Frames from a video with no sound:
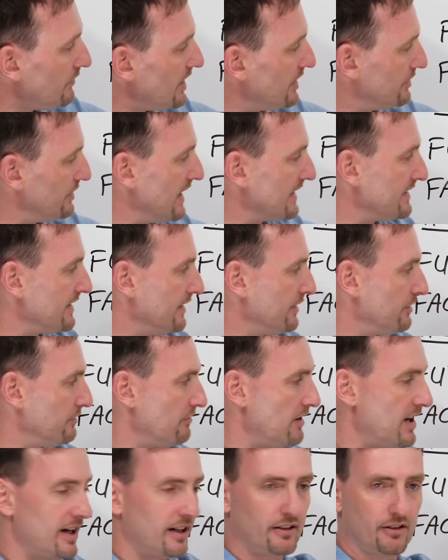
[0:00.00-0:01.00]
So that's
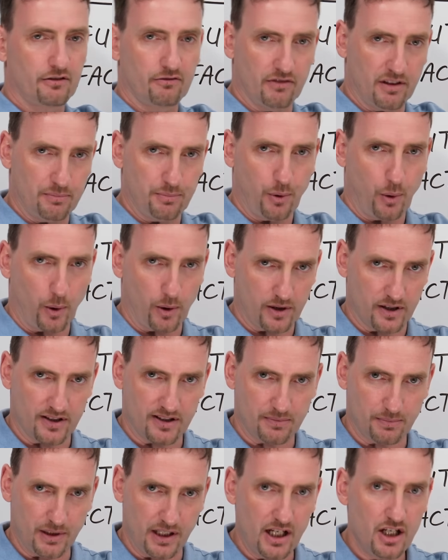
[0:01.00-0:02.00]
indirect reported
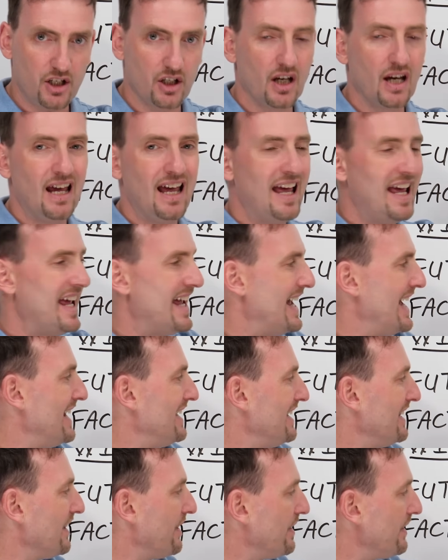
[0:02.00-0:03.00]
speech.
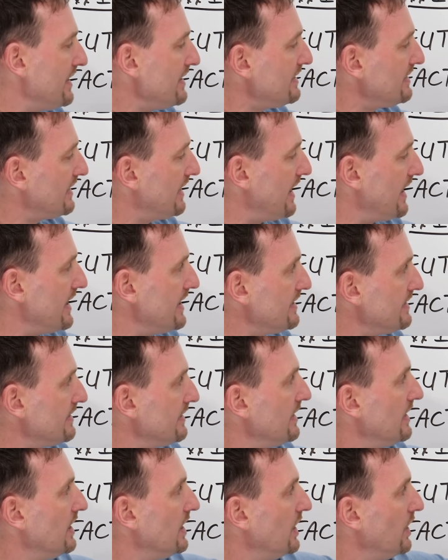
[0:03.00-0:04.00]
And in this case,
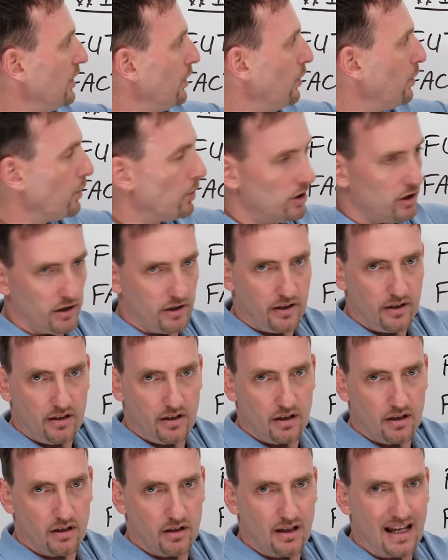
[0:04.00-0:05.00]

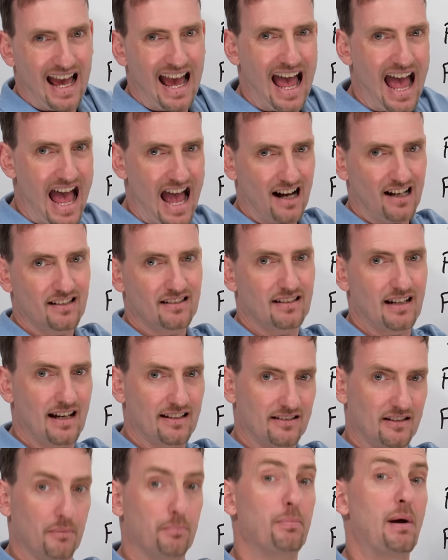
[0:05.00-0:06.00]
would acts
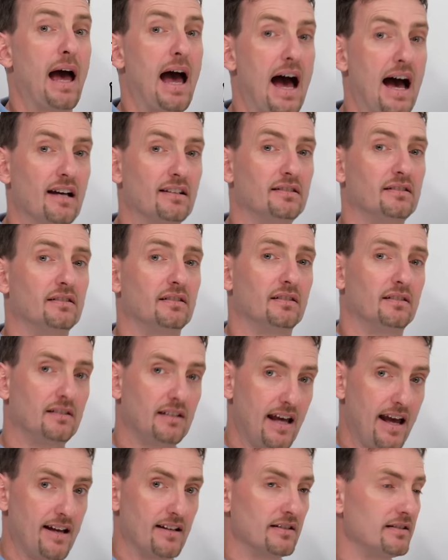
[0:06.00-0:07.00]
as the past
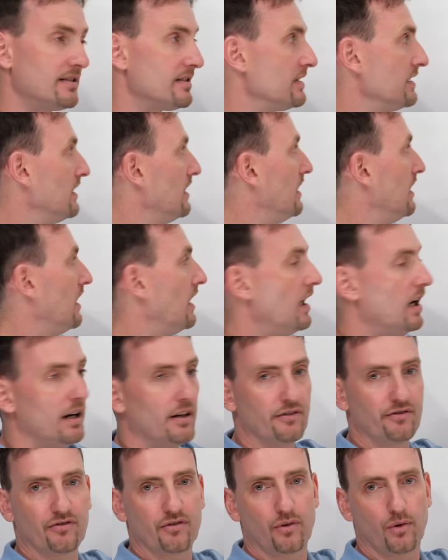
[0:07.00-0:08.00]
tense
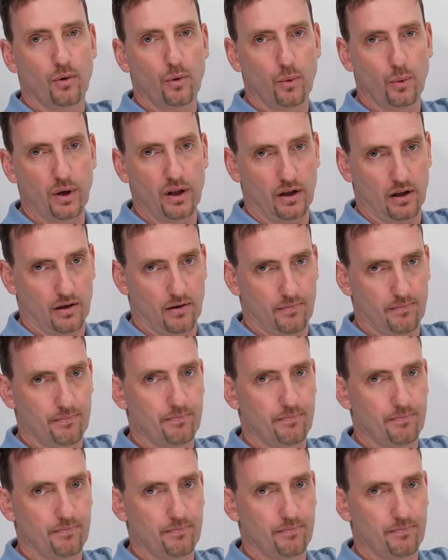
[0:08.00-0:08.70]
of will.